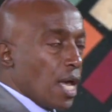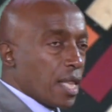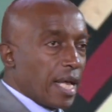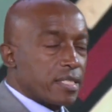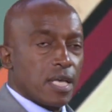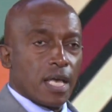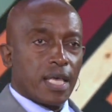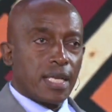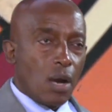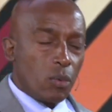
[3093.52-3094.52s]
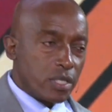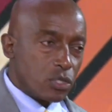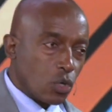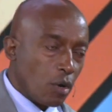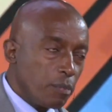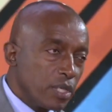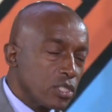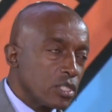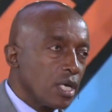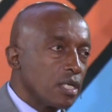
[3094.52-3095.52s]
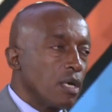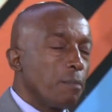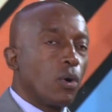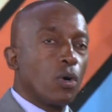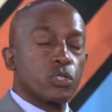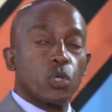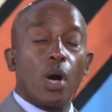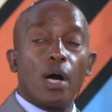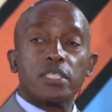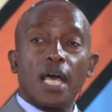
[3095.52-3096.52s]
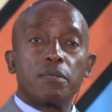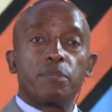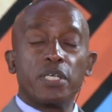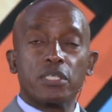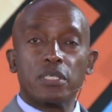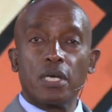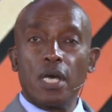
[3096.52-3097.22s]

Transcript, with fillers: that they now wanted to commission Paul to go out and preach.